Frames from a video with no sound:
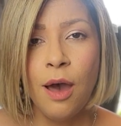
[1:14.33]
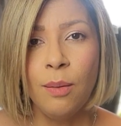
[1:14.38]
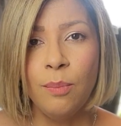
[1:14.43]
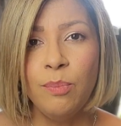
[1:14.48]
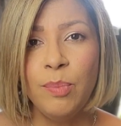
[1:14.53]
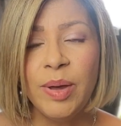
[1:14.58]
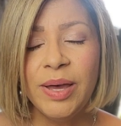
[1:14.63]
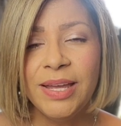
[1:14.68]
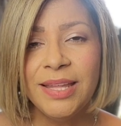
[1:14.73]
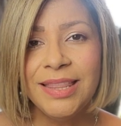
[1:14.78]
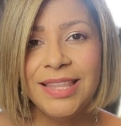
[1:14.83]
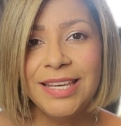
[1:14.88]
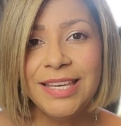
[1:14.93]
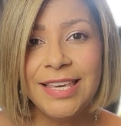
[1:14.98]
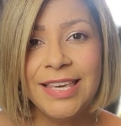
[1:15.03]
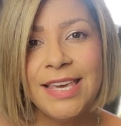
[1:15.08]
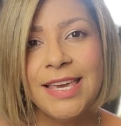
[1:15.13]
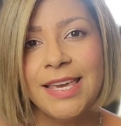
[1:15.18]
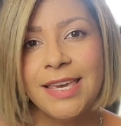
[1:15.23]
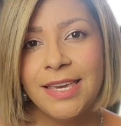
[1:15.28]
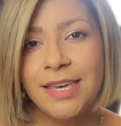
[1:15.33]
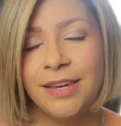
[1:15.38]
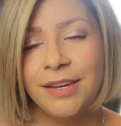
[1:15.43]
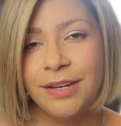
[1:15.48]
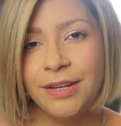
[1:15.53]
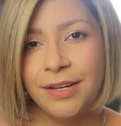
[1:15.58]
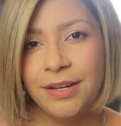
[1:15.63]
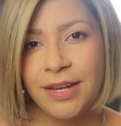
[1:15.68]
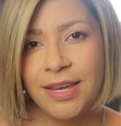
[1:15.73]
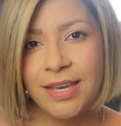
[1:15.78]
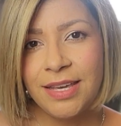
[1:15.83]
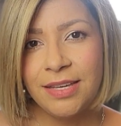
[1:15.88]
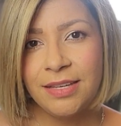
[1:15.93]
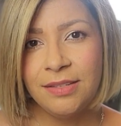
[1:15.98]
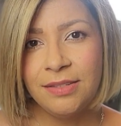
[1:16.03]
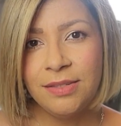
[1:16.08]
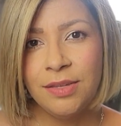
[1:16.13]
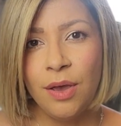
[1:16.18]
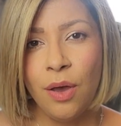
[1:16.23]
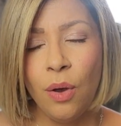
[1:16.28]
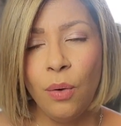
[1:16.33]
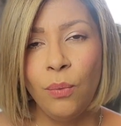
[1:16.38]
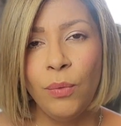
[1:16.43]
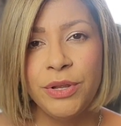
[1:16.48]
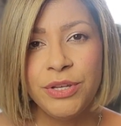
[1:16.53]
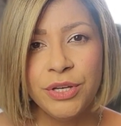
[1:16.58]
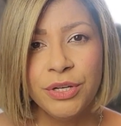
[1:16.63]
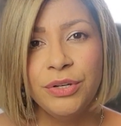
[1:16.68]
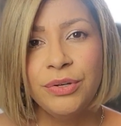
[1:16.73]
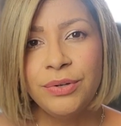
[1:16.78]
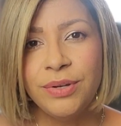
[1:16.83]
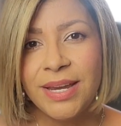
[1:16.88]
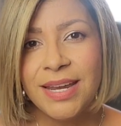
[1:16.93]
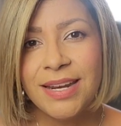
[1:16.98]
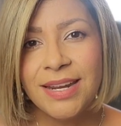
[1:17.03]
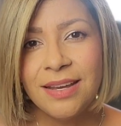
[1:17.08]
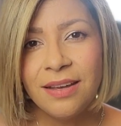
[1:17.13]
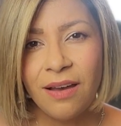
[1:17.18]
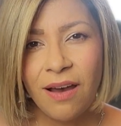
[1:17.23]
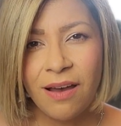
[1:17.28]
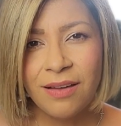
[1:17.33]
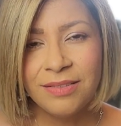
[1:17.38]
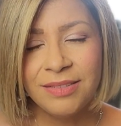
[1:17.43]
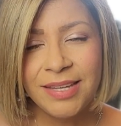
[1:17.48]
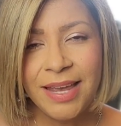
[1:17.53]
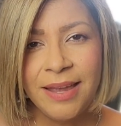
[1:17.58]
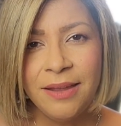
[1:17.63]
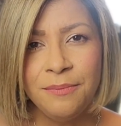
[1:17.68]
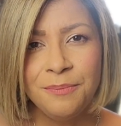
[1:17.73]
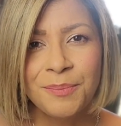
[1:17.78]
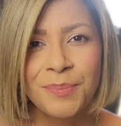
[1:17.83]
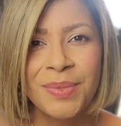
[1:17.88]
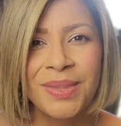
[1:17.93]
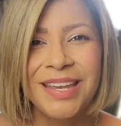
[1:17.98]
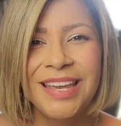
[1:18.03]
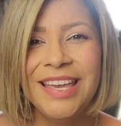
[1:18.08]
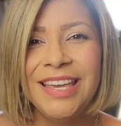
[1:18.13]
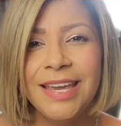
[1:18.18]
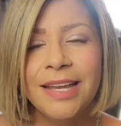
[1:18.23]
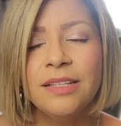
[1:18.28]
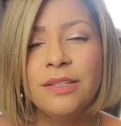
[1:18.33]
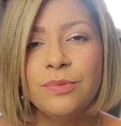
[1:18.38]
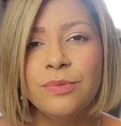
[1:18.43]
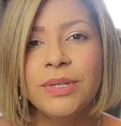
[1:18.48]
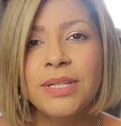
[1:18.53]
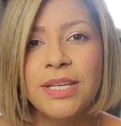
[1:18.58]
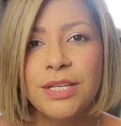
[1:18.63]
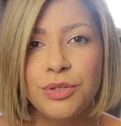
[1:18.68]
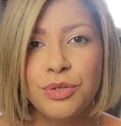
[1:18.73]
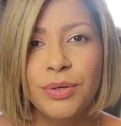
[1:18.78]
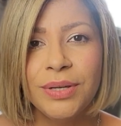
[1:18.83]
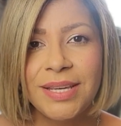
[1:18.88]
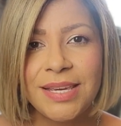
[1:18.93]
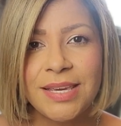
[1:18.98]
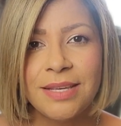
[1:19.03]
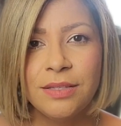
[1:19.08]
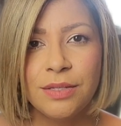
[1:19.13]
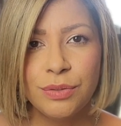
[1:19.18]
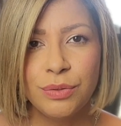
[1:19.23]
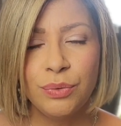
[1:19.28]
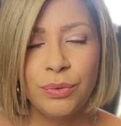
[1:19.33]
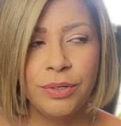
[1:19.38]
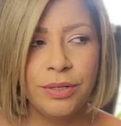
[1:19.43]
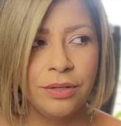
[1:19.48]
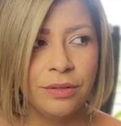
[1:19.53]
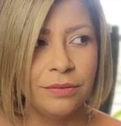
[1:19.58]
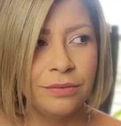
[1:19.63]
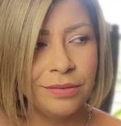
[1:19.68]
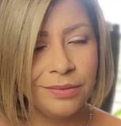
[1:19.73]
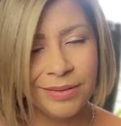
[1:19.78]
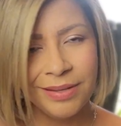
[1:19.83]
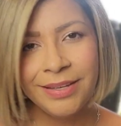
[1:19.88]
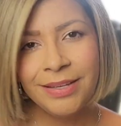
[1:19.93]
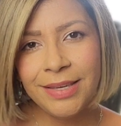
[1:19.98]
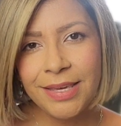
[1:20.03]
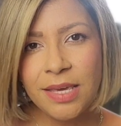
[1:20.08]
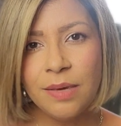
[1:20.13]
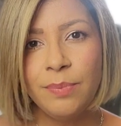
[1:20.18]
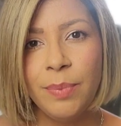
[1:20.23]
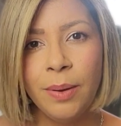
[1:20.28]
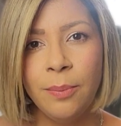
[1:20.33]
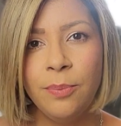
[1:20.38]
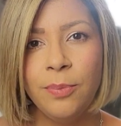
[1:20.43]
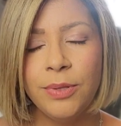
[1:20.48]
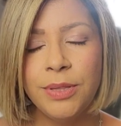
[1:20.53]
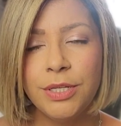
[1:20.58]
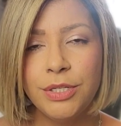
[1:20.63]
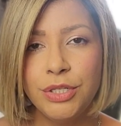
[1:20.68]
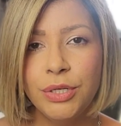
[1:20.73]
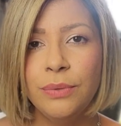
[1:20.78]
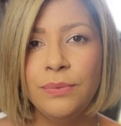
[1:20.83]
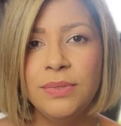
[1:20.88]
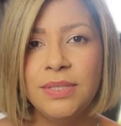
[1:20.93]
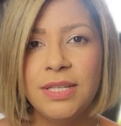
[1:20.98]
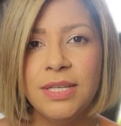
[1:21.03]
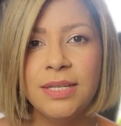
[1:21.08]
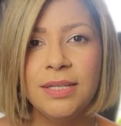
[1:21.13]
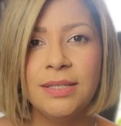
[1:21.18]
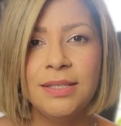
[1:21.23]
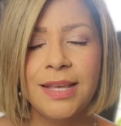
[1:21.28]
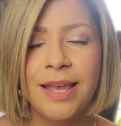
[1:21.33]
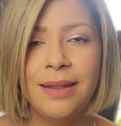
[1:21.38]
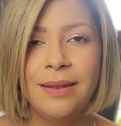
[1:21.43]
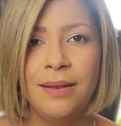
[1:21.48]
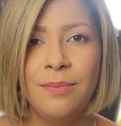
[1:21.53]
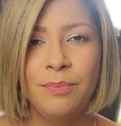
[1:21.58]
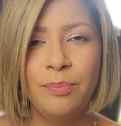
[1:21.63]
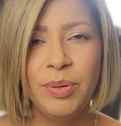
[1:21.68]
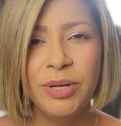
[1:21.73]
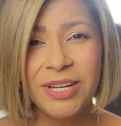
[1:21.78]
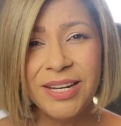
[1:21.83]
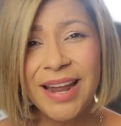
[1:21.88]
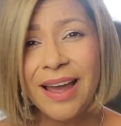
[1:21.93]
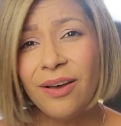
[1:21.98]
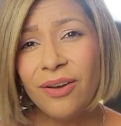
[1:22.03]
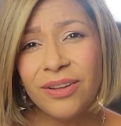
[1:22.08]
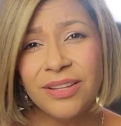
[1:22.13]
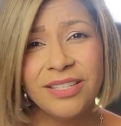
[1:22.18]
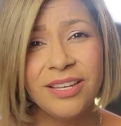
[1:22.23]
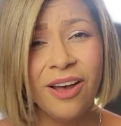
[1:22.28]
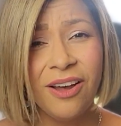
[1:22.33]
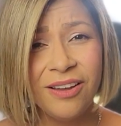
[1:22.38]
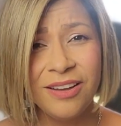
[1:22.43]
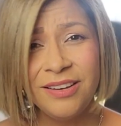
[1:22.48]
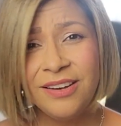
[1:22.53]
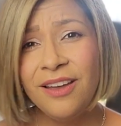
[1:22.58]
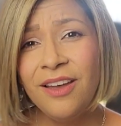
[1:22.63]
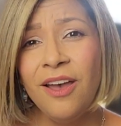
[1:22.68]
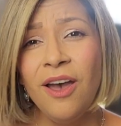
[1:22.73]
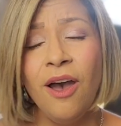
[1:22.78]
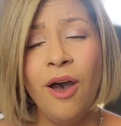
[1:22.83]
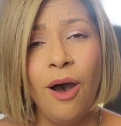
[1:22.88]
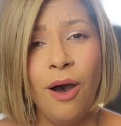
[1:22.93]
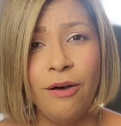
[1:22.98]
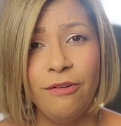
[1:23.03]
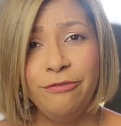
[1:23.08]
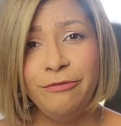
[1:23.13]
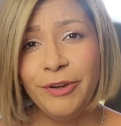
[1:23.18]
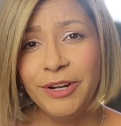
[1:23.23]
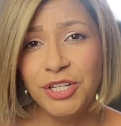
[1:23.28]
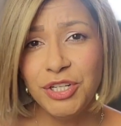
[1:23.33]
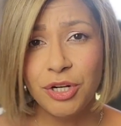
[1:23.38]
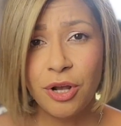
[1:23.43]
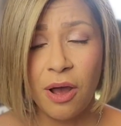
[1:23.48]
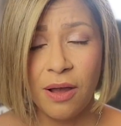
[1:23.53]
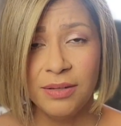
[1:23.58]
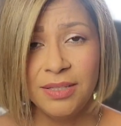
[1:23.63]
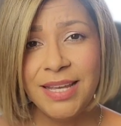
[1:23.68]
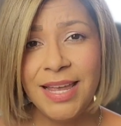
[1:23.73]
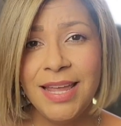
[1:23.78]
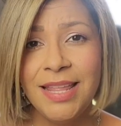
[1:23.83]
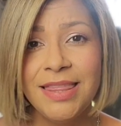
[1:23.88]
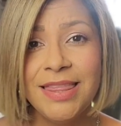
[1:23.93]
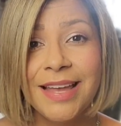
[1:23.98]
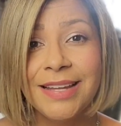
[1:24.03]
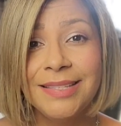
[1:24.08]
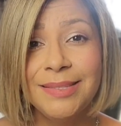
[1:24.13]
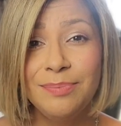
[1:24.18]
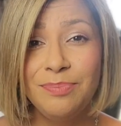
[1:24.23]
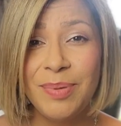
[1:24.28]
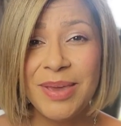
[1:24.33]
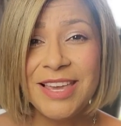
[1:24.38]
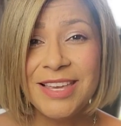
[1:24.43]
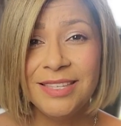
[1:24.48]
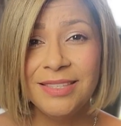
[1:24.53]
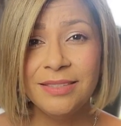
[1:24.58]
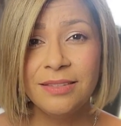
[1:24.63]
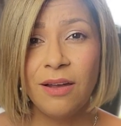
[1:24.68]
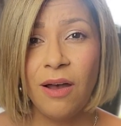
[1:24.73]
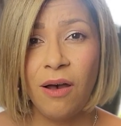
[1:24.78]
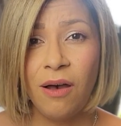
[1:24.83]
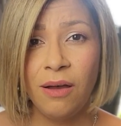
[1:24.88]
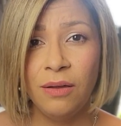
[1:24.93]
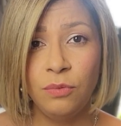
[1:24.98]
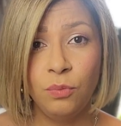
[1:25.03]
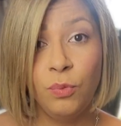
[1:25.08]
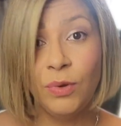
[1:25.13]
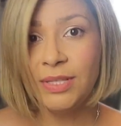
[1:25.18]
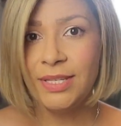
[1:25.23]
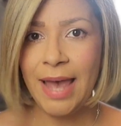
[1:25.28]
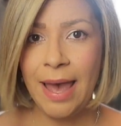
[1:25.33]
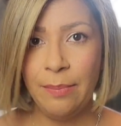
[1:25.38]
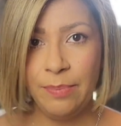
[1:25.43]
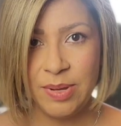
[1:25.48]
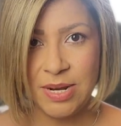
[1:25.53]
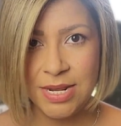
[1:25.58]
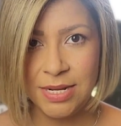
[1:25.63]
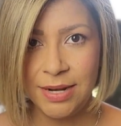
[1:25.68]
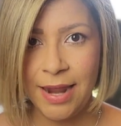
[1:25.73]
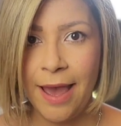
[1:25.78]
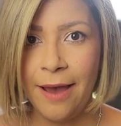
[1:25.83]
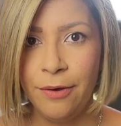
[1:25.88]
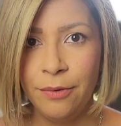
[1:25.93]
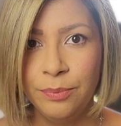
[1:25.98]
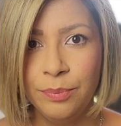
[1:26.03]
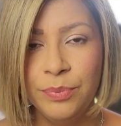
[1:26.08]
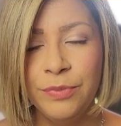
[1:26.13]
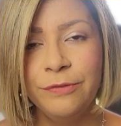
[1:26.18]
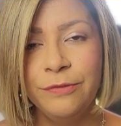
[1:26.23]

But the key here is when you're creating content, it gets really tricky to sort of keep up with the Joneses and put out a ton of fresh content that's based on what's happening now.